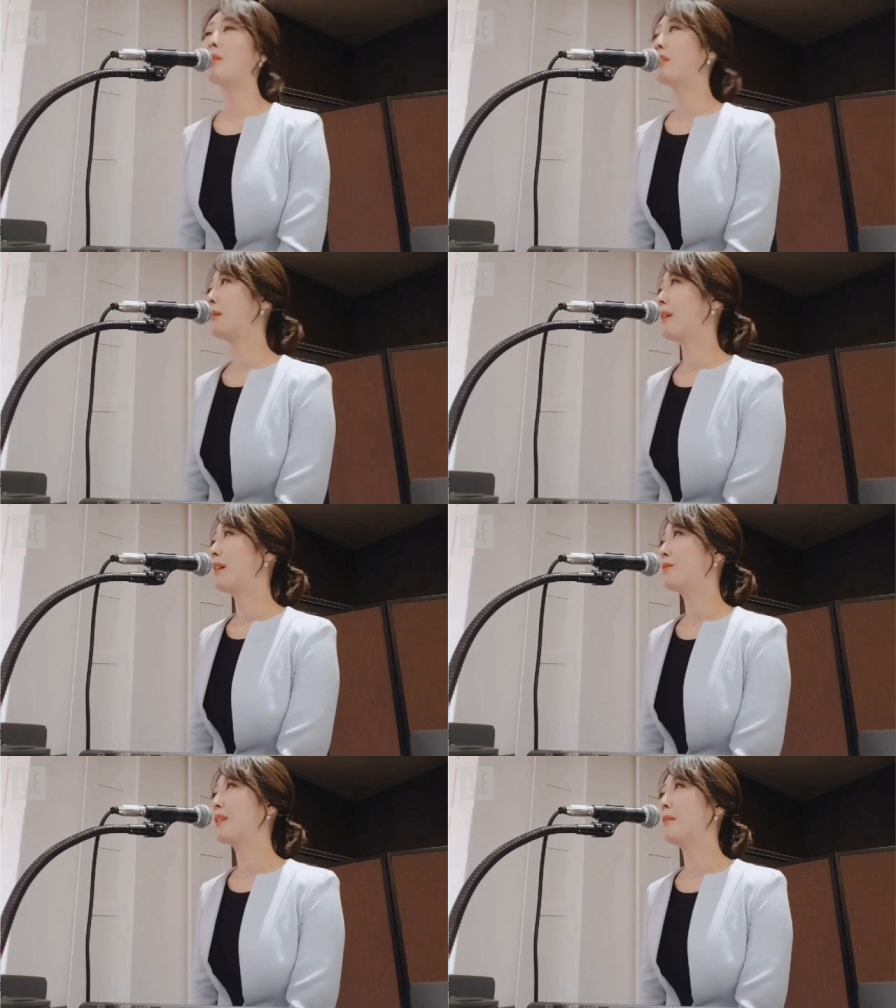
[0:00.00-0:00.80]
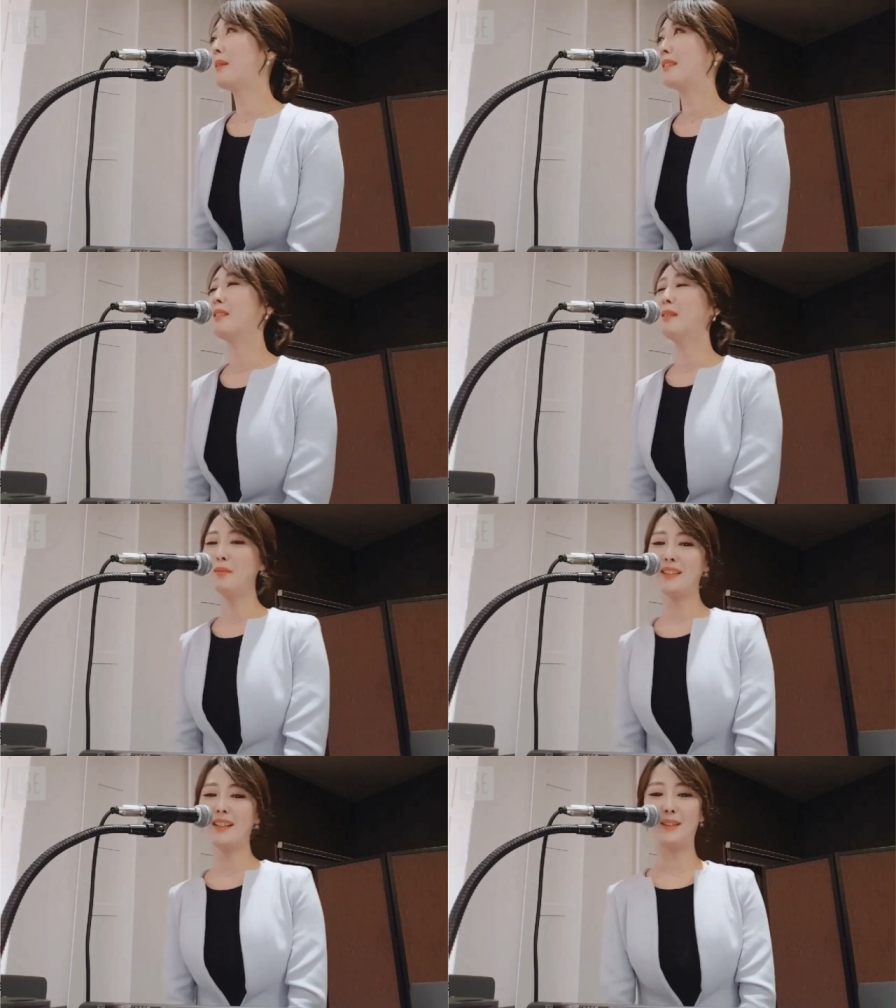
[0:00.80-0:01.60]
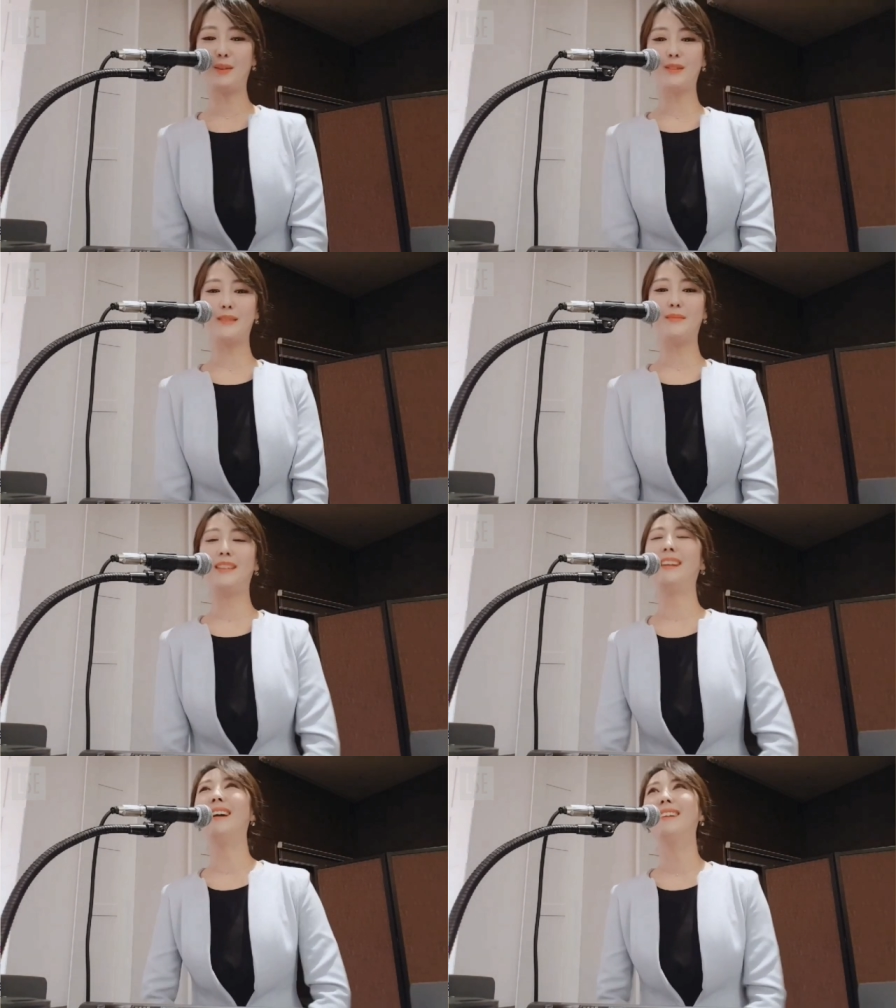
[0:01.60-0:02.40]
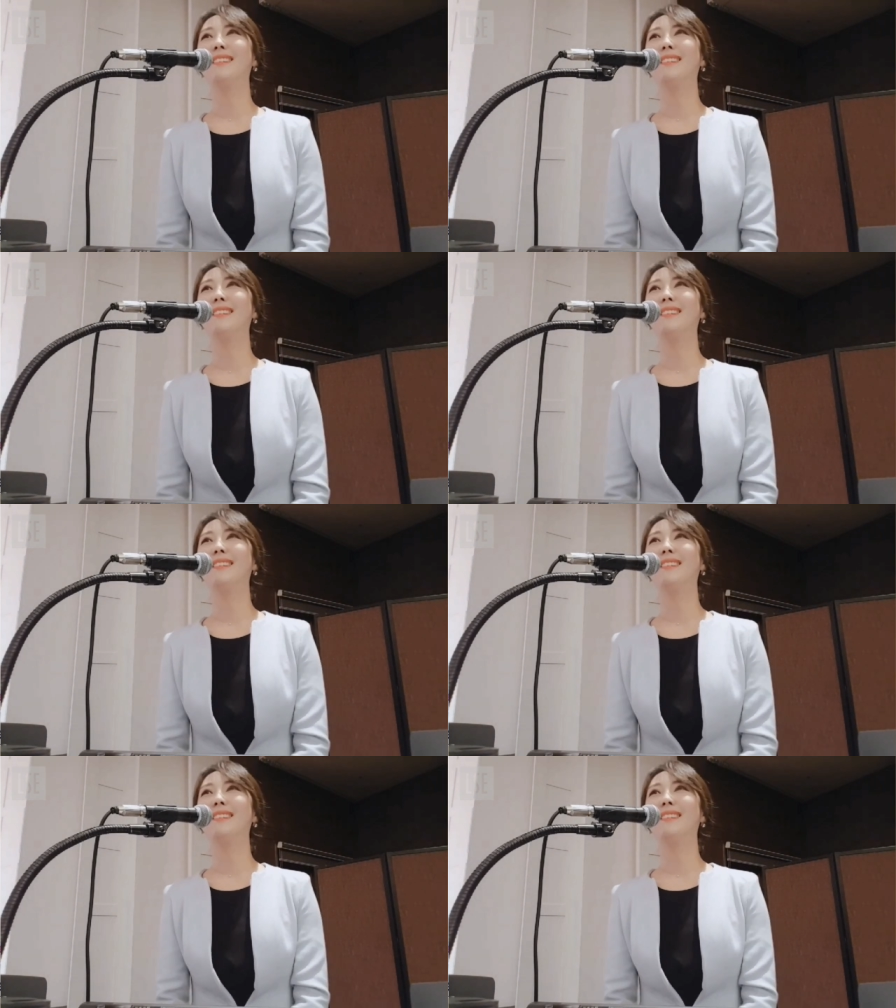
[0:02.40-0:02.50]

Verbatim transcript: I've been in the media industry for a very,